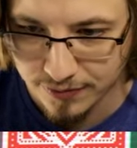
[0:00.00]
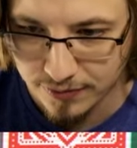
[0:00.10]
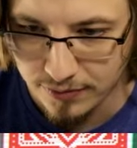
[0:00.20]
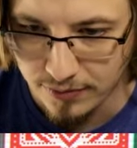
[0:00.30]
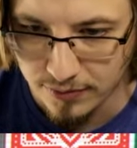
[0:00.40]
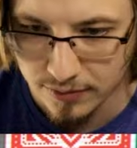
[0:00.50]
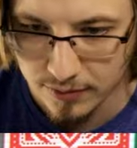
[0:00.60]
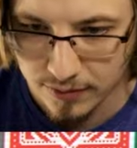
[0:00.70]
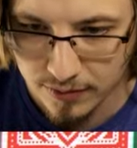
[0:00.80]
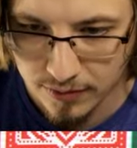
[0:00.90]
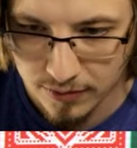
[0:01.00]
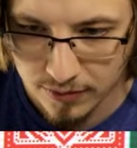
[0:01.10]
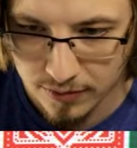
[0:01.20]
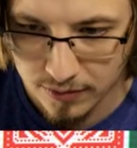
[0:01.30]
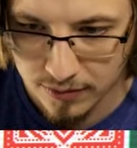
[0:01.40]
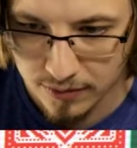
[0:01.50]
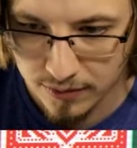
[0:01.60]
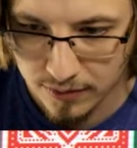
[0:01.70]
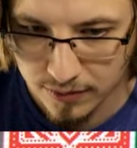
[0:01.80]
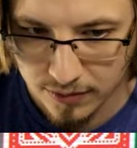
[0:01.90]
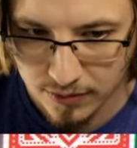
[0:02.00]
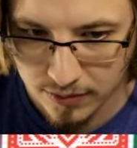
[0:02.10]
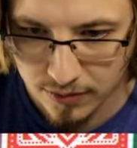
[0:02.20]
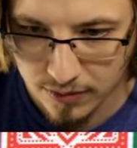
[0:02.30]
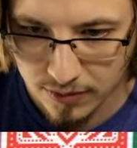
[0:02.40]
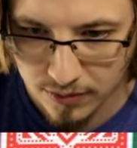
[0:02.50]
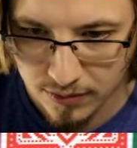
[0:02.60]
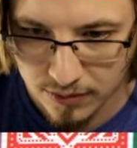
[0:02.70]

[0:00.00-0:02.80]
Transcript: [no speech]